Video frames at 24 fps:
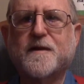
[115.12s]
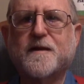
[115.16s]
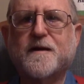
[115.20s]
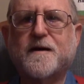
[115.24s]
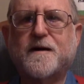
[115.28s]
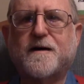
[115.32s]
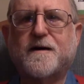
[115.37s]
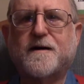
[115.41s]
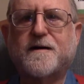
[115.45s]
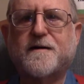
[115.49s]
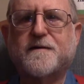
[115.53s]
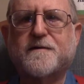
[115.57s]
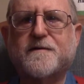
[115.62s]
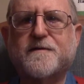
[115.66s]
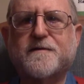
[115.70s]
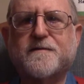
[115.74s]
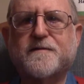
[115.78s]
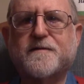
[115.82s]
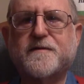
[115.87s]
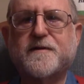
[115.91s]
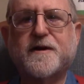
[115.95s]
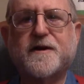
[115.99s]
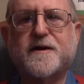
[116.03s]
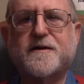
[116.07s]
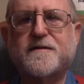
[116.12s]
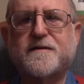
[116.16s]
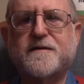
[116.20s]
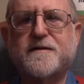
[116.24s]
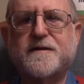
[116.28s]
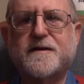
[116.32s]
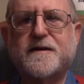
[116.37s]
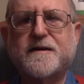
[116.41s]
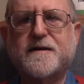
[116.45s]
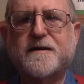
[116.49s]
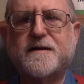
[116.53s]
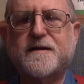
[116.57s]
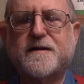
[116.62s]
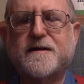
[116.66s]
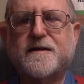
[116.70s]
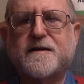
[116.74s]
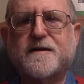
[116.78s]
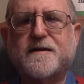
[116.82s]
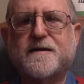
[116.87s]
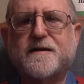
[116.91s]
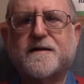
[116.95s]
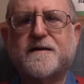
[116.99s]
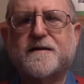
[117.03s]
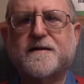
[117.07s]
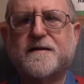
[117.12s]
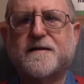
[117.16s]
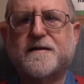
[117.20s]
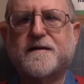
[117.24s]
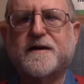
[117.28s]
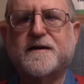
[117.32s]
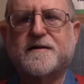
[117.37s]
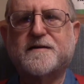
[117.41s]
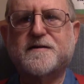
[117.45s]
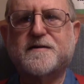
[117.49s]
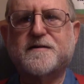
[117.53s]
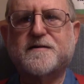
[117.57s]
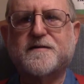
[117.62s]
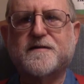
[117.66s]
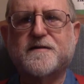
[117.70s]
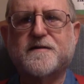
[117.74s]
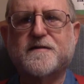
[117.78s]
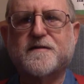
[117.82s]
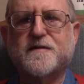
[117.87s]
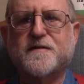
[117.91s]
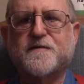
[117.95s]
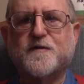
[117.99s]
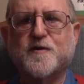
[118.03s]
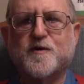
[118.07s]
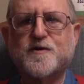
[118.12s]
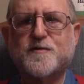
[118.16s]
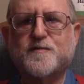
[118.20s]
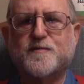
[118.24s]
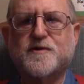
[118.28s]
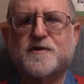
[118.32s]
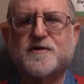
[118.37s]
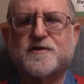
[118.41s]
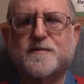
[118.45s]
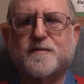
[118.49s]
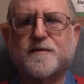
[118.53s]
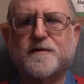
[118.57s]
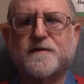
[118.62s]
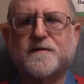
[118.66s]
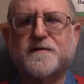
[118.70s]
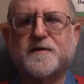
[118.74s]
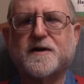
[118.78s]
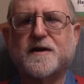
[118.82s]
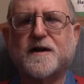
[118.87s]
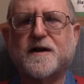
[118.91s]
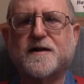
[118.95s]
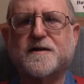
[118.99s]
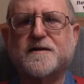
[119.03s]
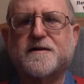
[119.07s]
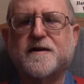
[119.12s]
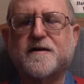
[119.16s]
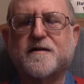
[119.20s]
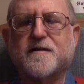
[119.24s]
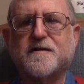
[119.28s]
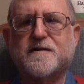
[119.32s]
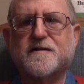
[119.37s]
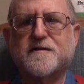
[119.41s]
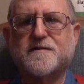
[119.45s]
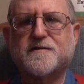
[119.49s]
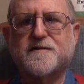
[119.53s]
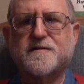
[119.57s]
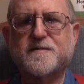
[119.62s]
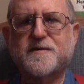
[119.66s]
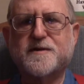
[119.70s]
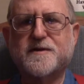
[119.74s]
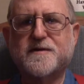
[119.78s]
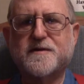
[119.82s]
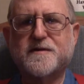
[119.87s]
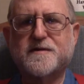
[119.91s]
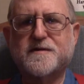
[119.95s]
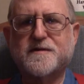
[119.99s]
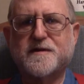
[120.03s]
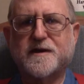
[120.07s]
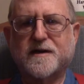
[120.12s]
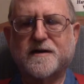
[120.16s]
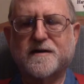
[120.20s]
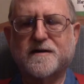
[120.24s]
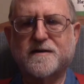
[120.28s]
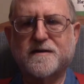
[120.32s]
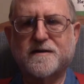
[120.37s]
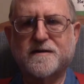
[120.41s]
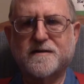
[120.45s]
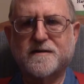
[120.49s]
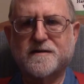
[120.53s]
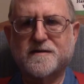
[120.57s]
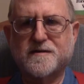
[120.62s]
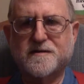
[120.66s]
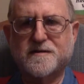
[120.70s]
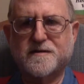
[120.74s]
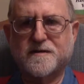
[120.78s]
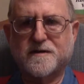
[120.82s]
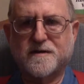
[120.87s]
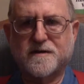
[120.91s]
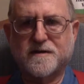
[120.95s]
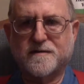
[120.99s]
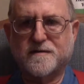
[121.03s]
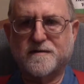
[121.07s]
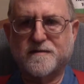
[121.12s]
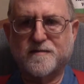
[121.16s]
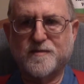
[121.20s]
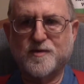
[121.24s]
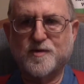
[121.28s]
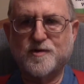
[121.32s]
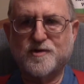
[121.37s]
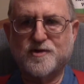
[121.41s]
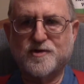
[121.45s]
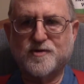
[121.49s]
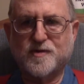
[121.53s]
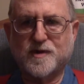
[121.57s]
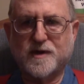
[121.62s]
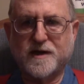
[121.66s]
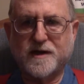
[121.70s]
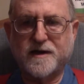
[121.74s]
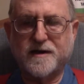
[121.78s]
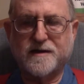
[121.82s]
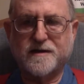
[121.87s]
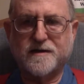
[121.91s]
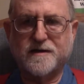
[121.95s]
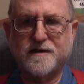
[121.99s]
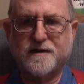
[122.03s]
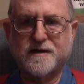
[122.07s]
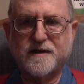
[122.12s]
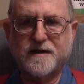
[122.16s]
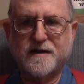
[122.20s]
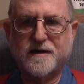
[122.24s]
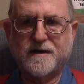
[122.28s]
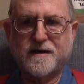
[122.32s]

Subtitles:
then that's the first principle of egalitarianism, and the second is mutual aid.